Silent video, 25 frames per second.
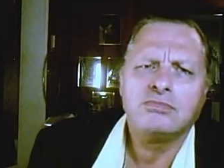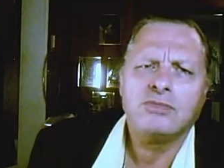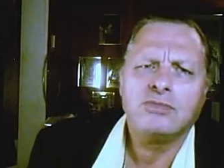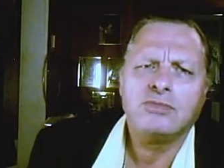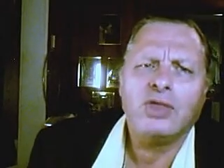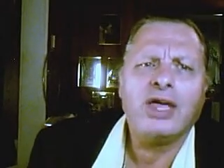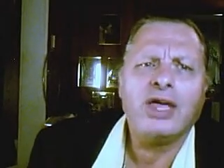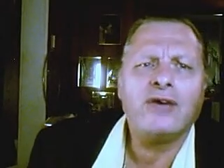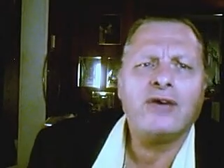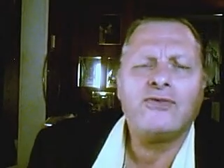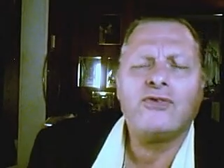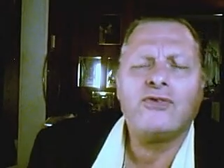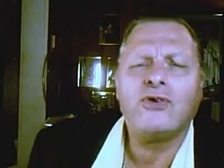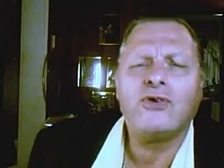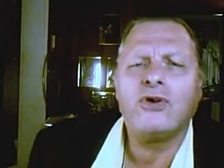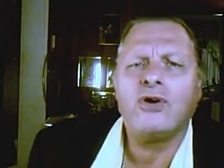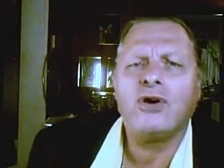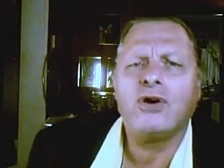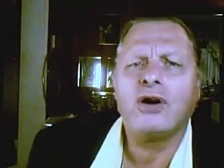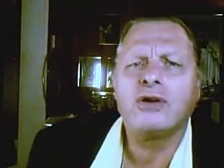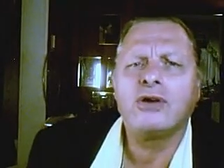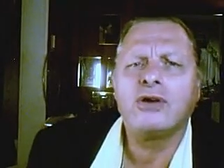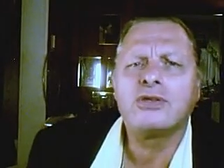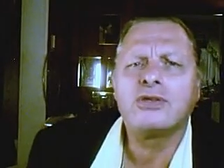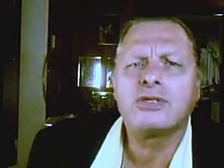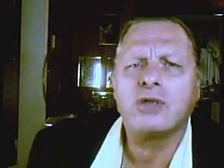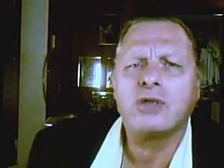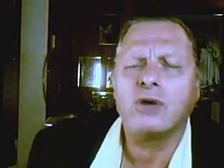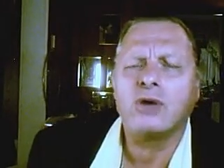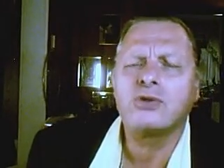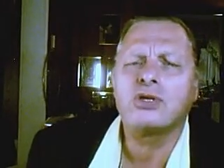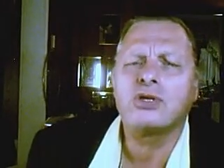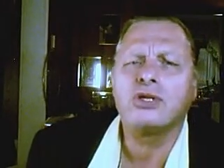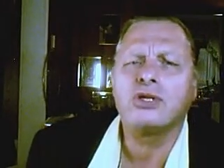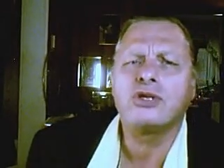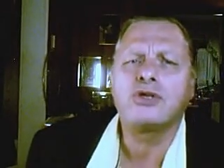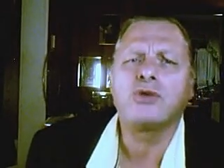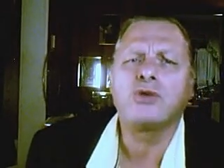Therefore,
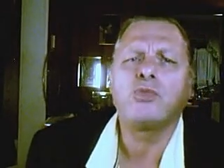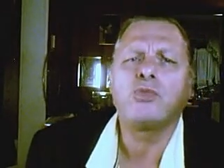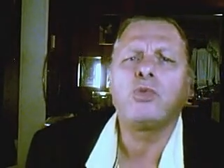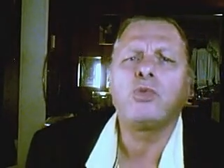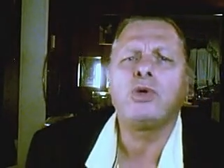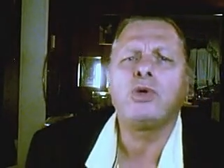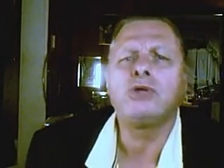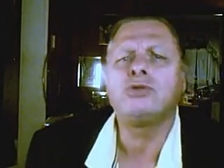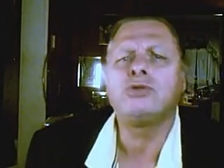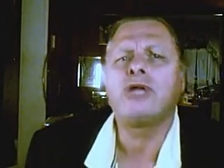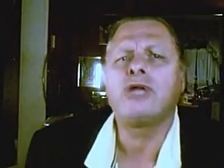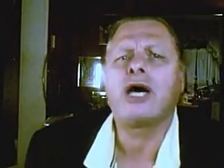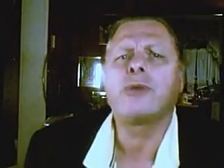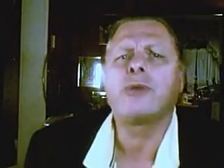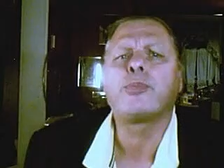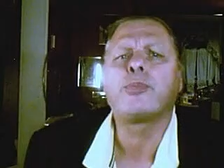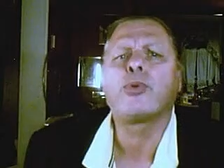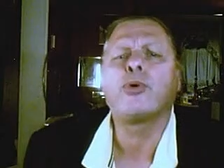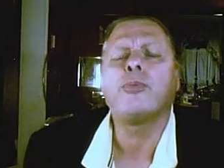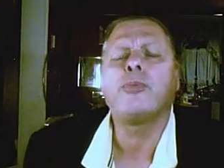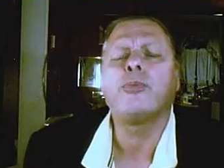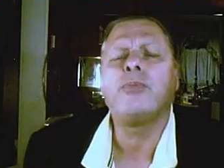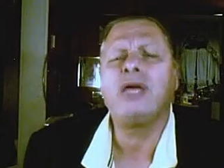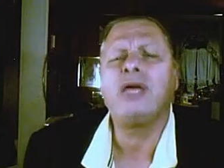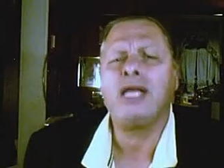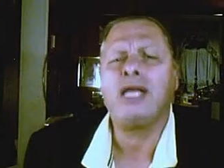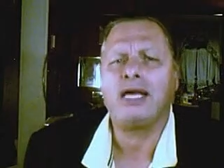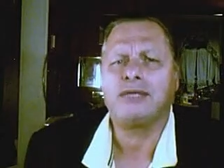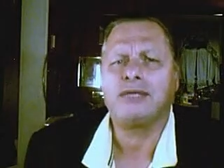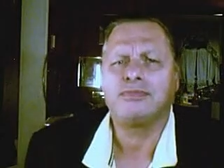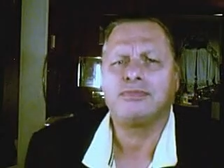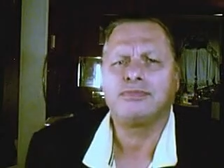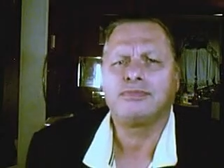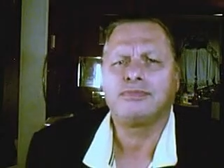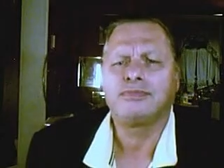socialism will not permit it.